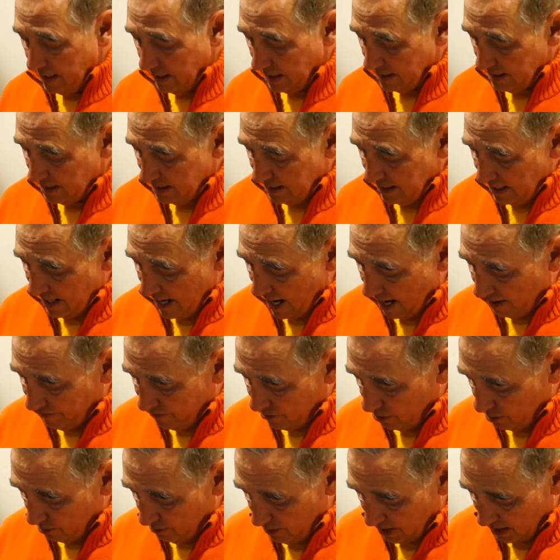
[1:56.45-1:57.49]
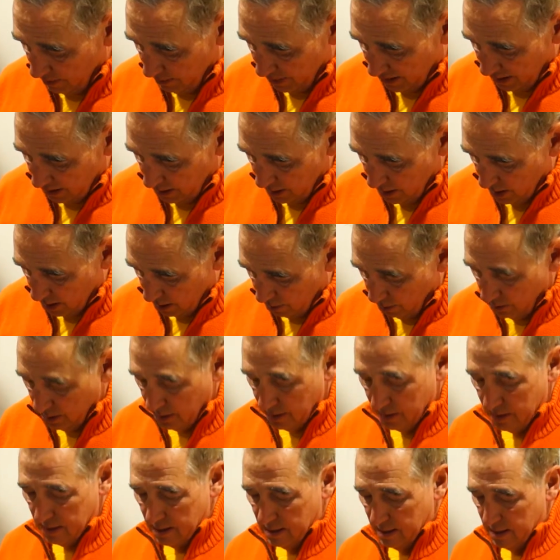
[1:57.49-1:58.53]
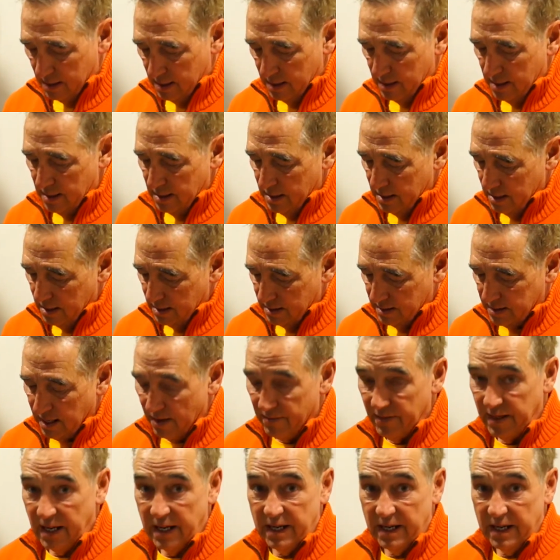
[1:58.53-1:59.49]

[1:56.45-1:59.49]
you can see after maybe 7,